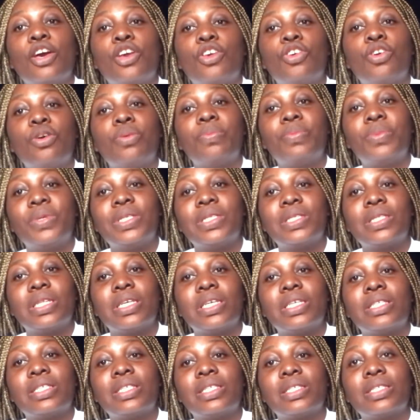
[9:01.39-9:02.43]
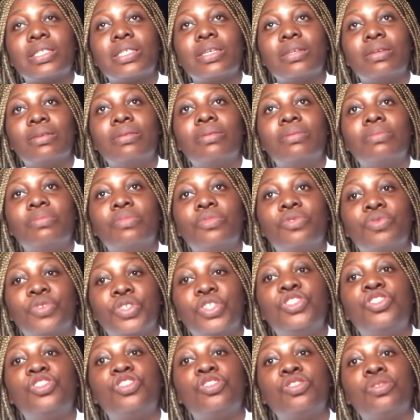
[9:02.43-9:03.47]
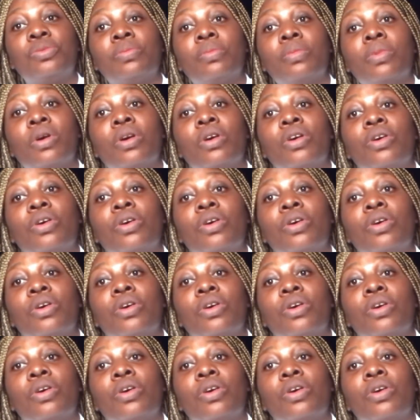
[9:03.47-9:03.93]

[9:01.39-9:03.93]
your business regime